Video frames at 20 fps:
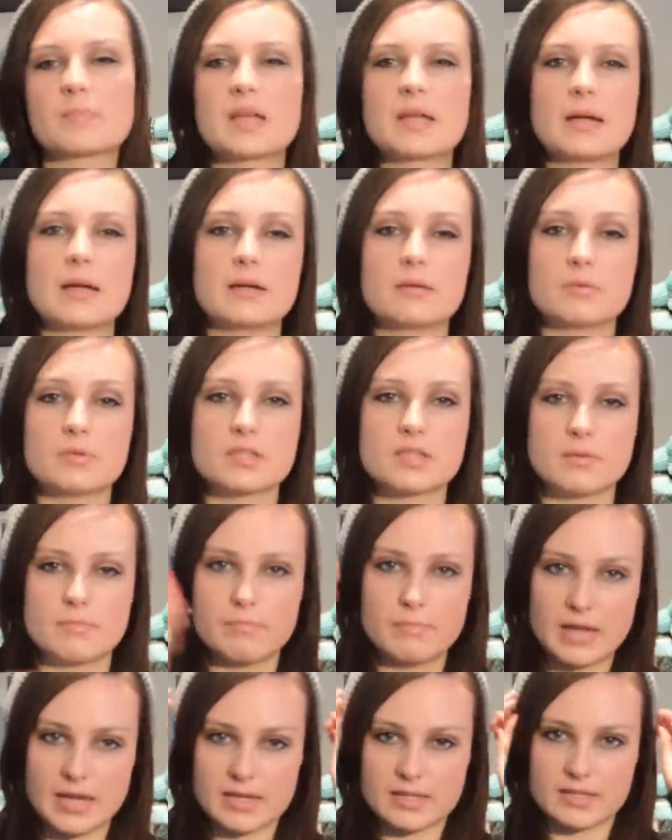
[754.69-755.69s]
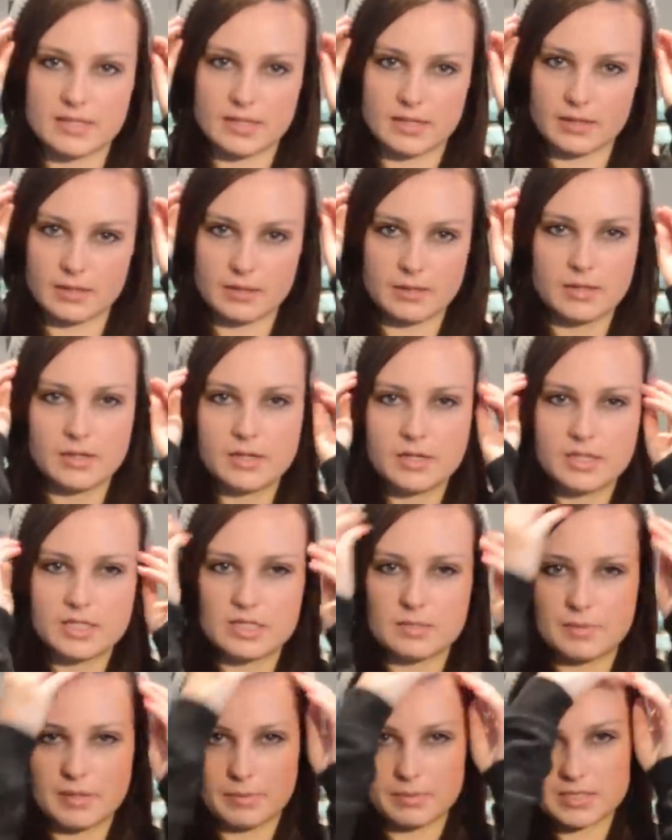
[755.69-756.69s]
and it was amazing
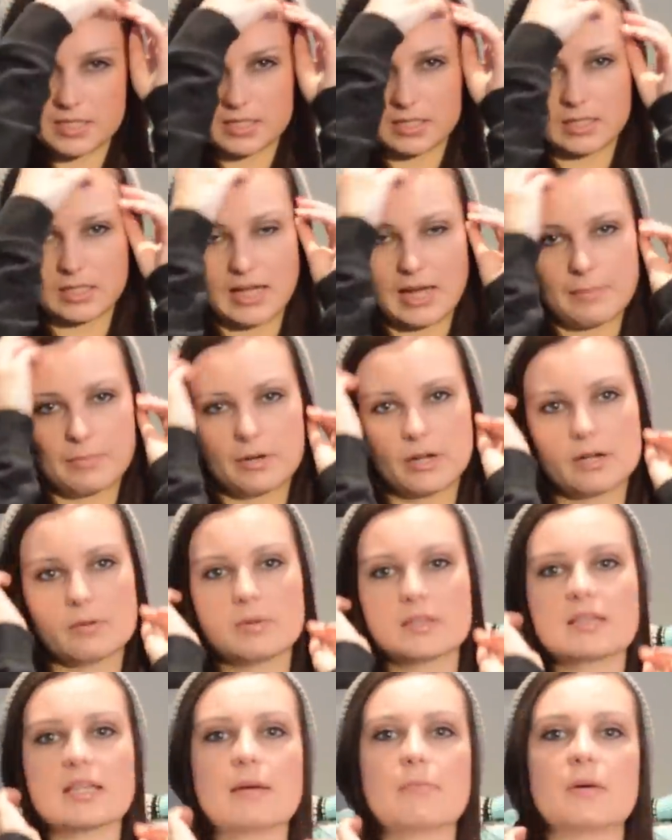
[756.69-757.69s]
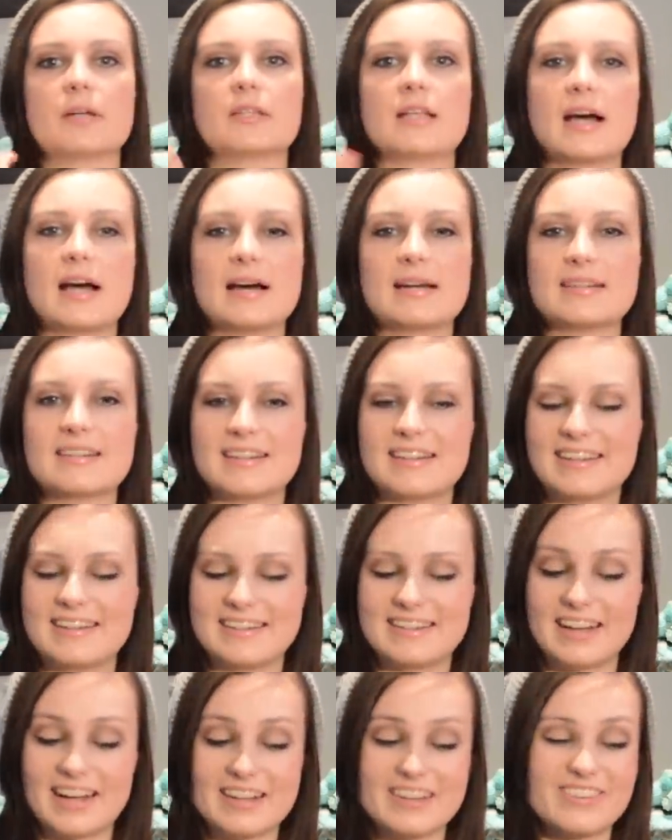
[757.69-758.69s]
to be able to collaborate with them on that,
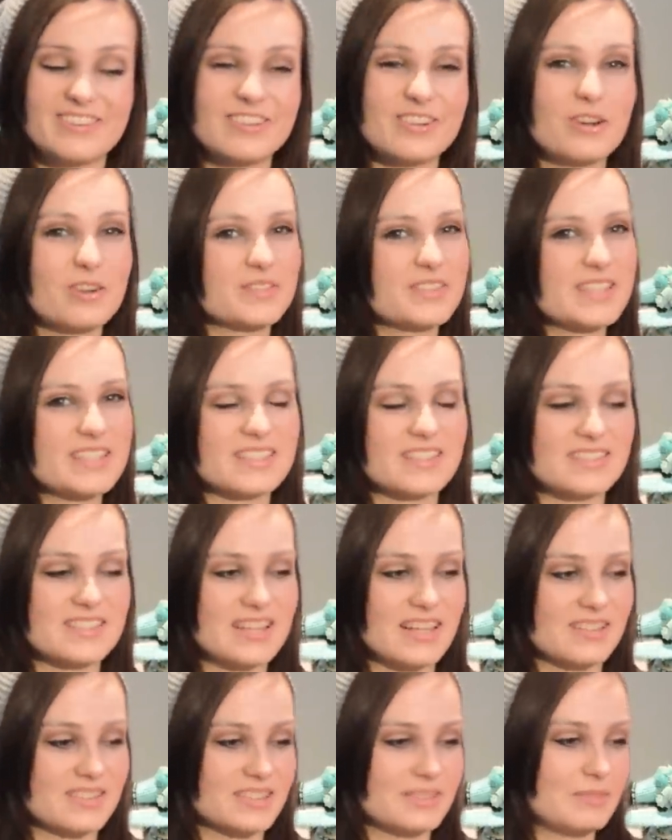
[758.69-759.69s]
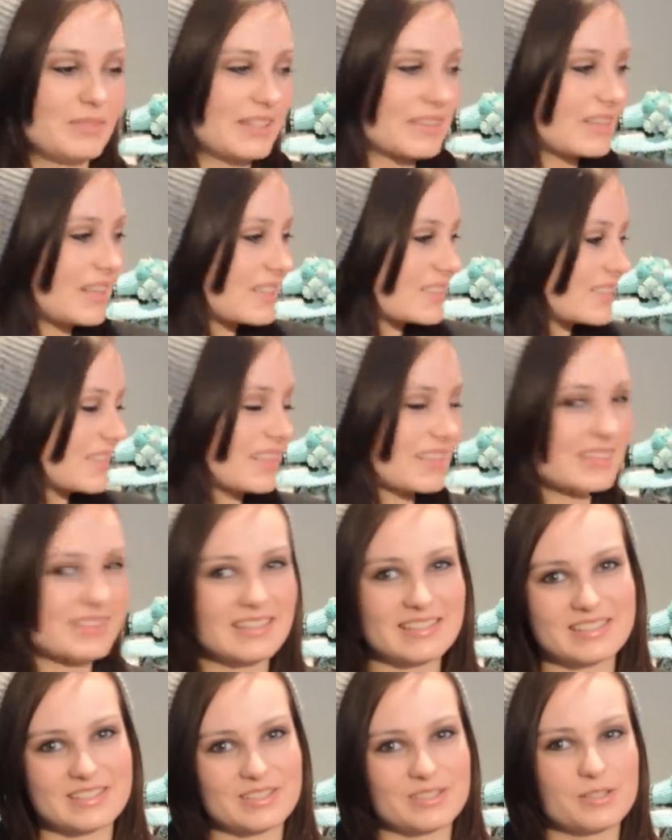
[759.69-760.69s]
and I don't know if they still sell them, I'd like to think
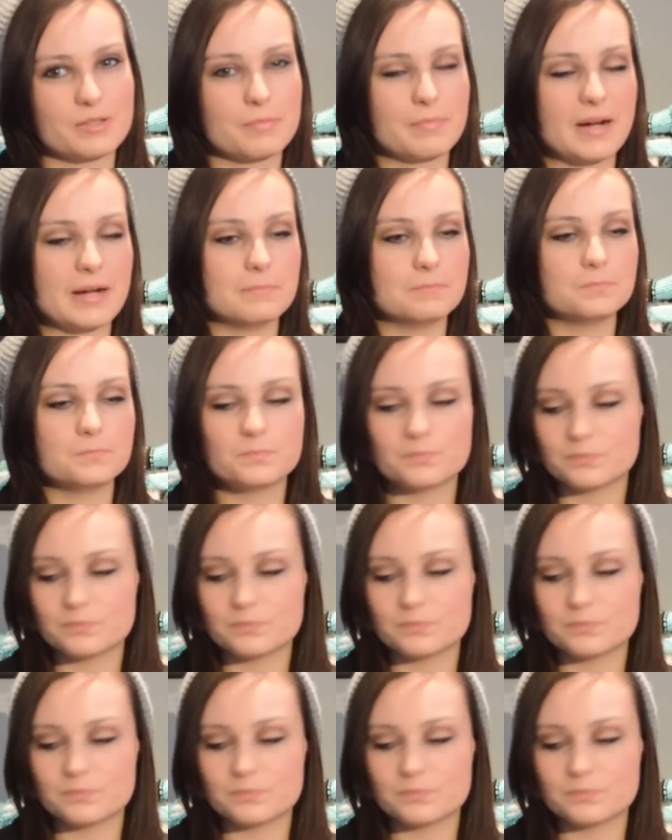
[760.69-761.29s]
they do, but